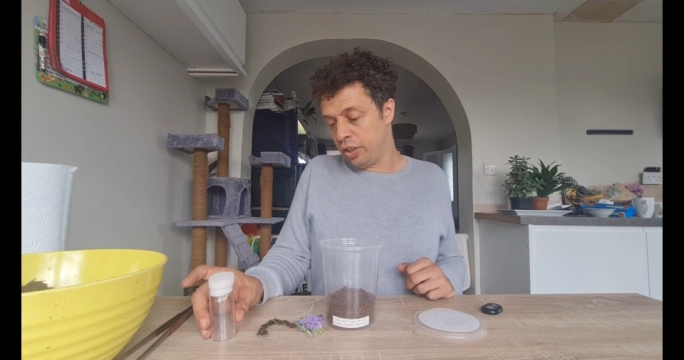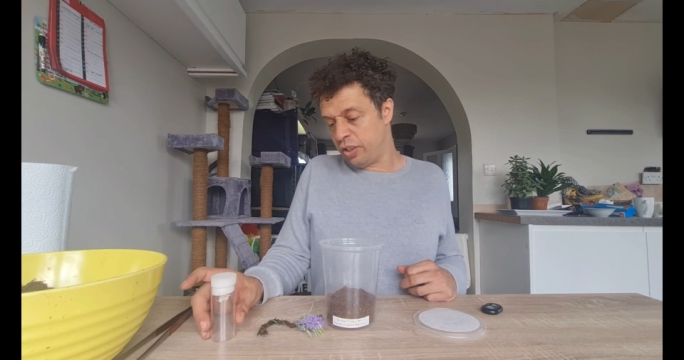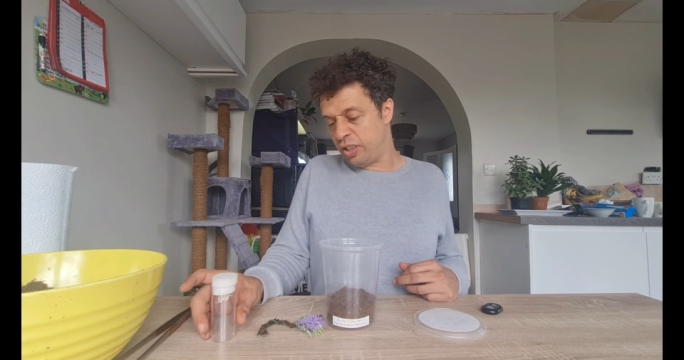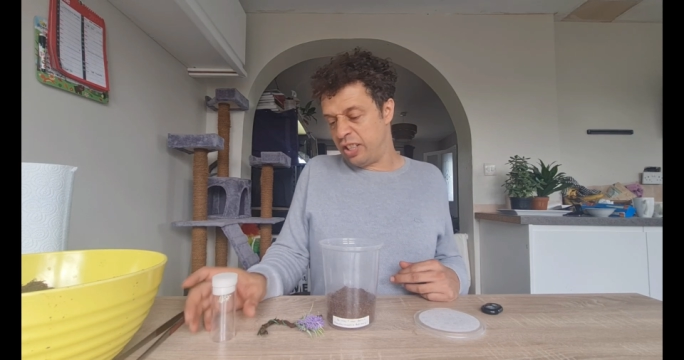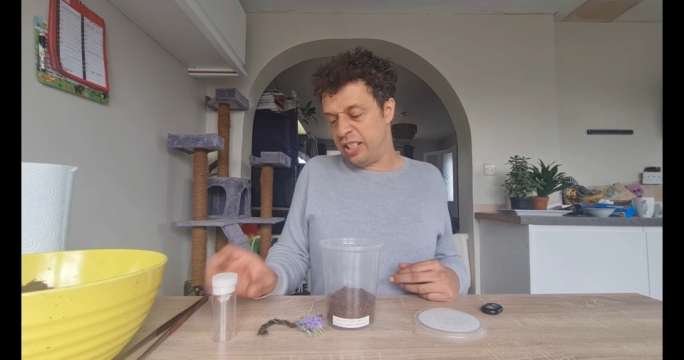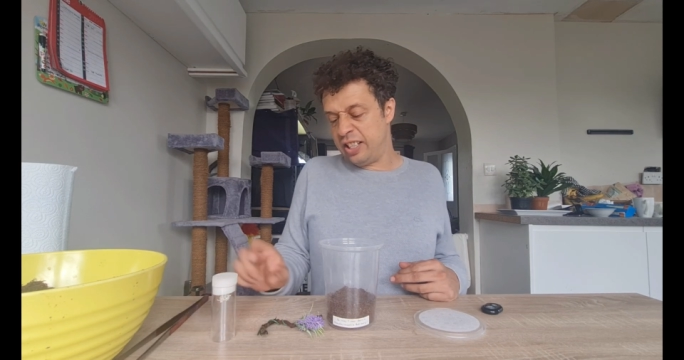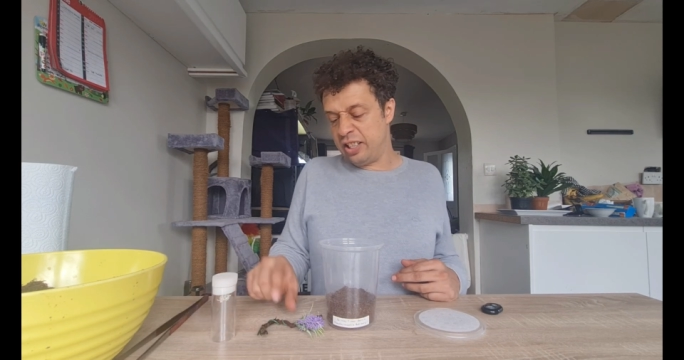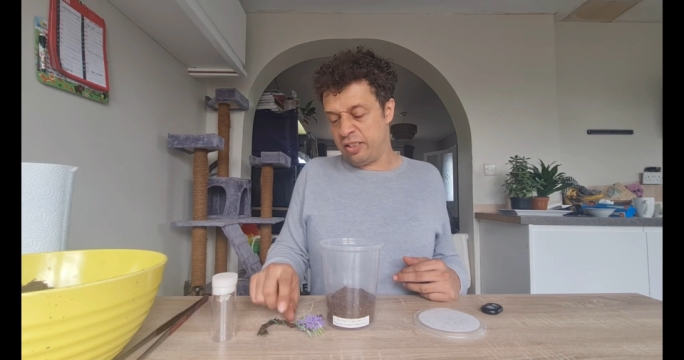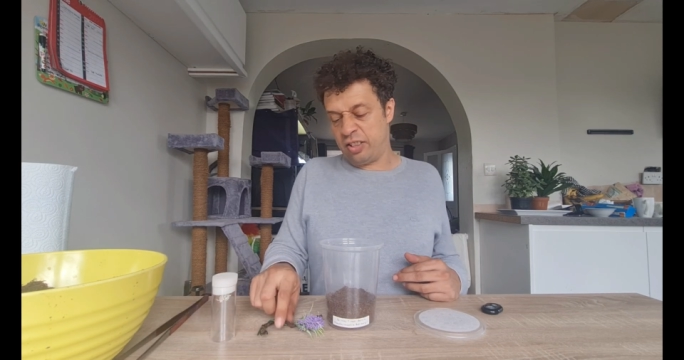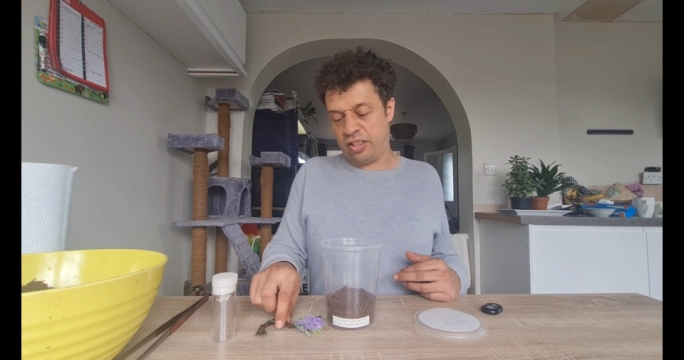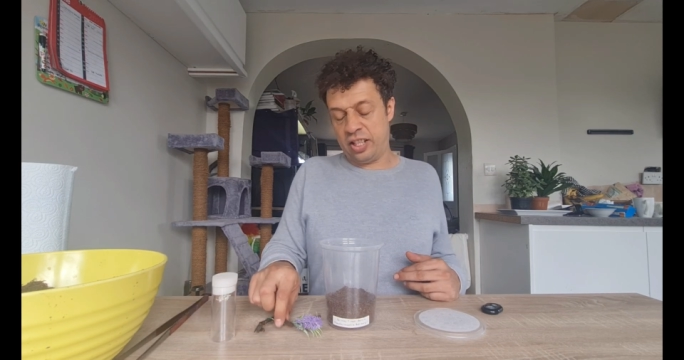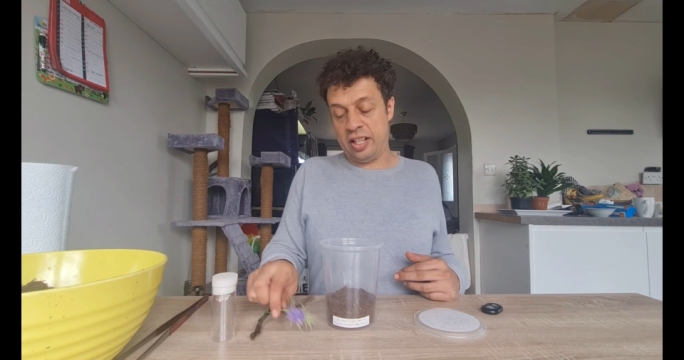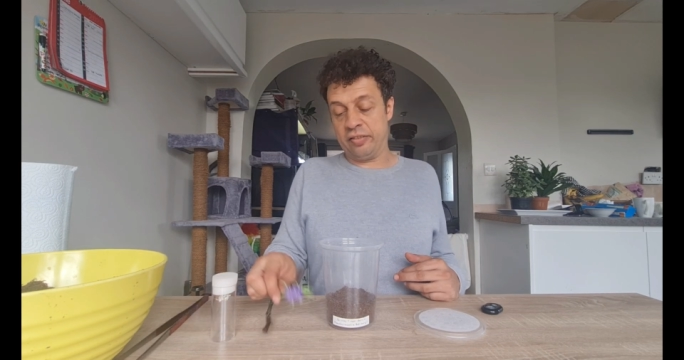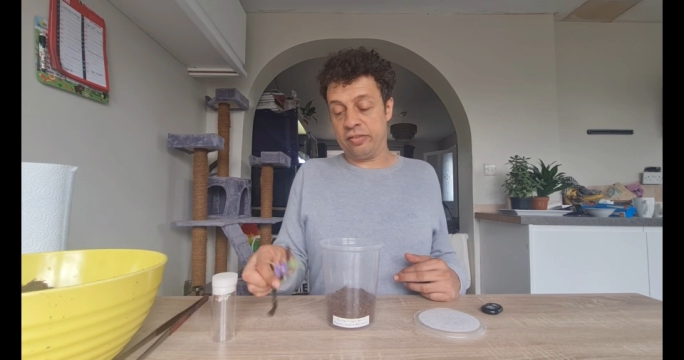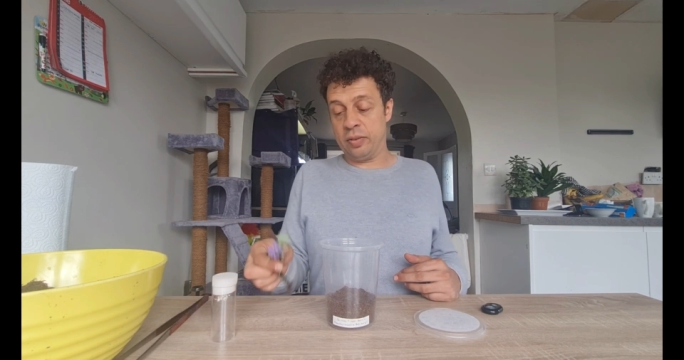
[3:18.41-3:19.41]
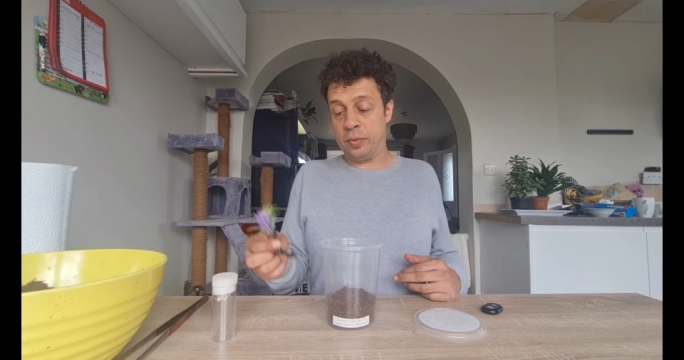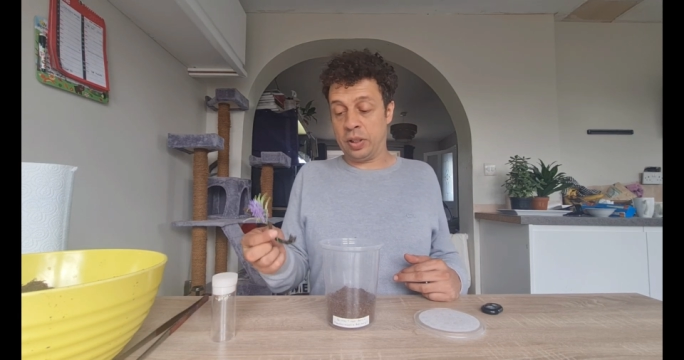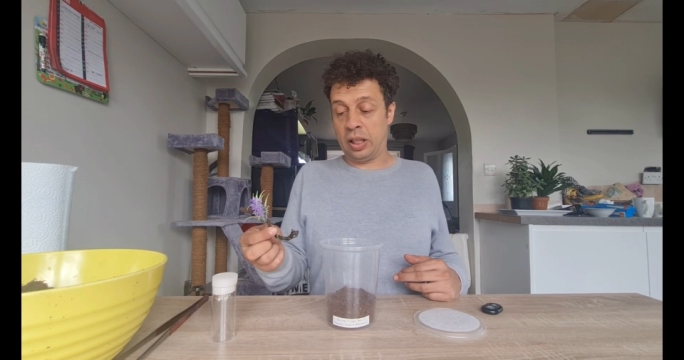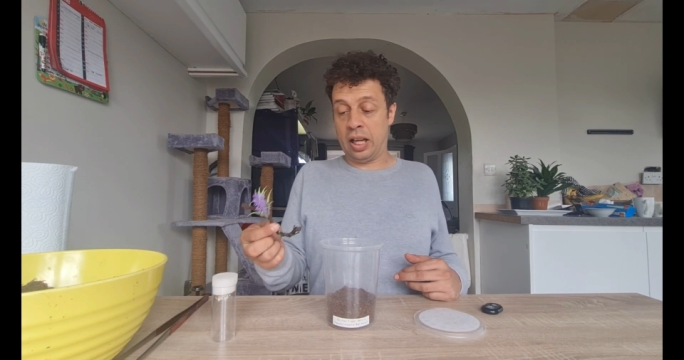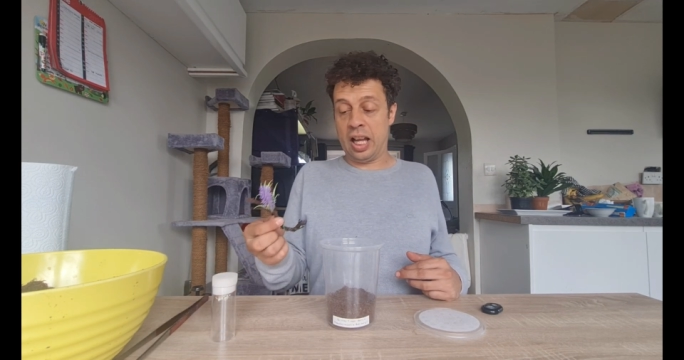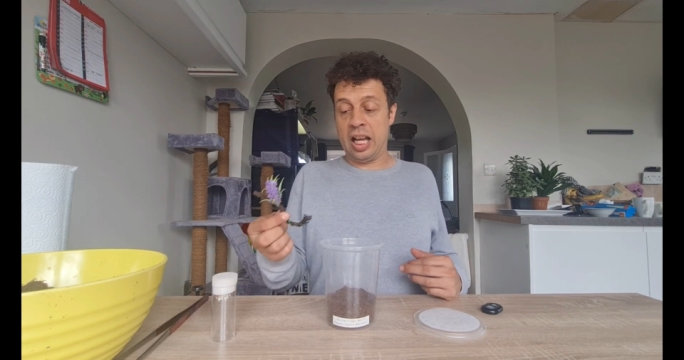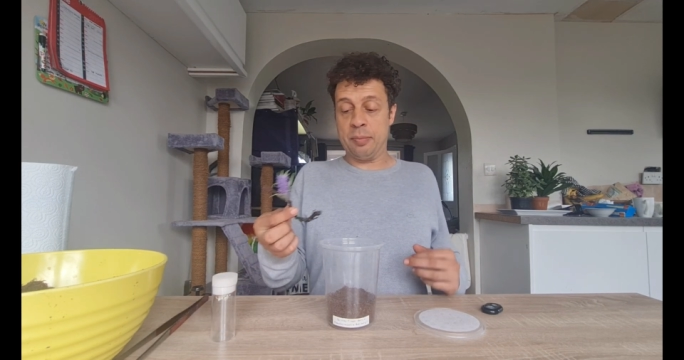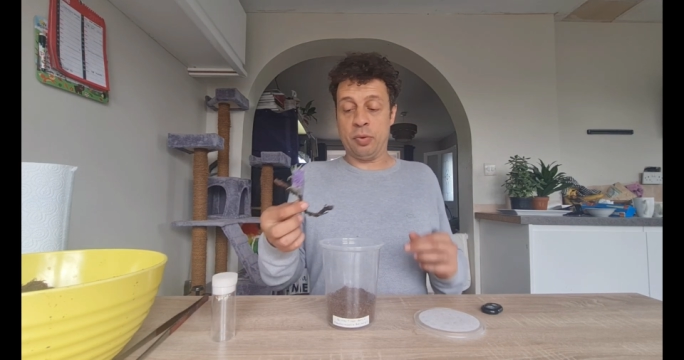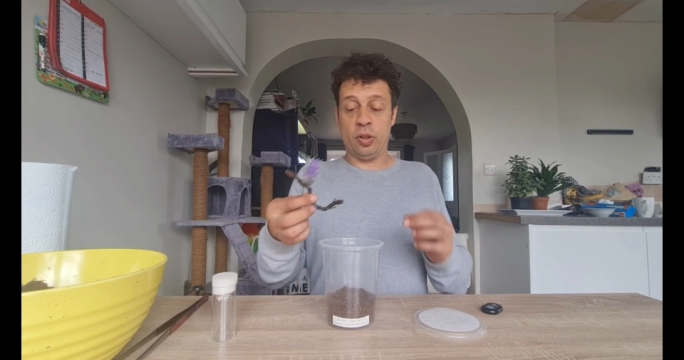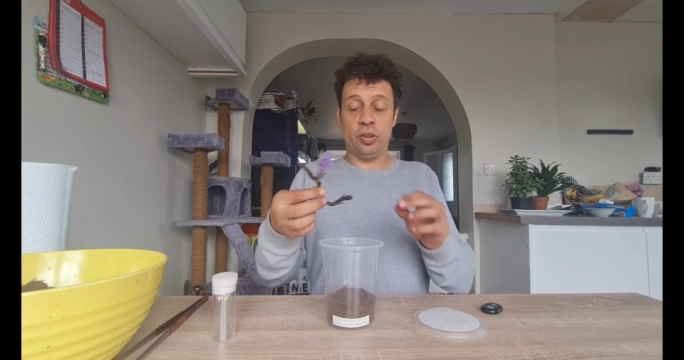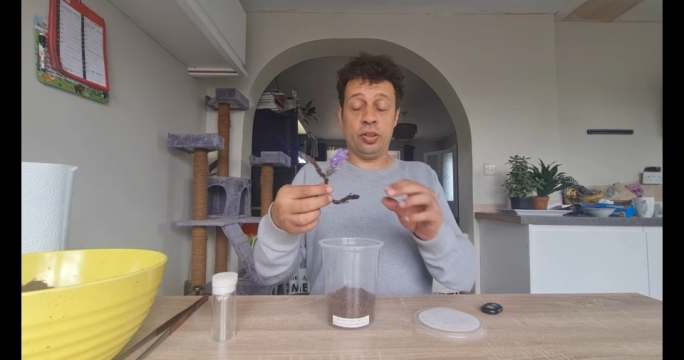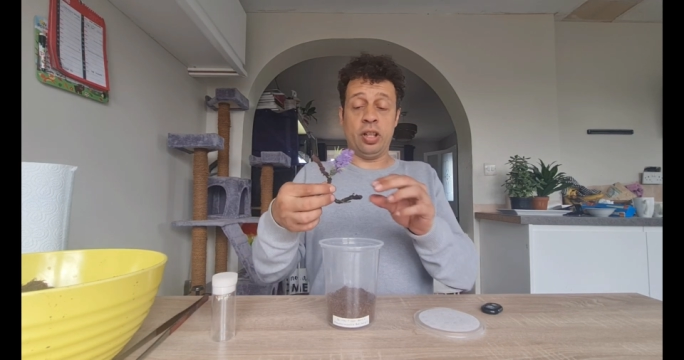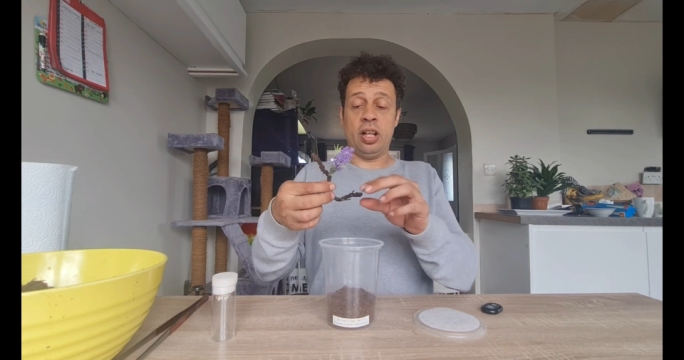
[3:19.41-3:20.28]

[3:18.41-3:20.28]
So you need a stick for them to climb on.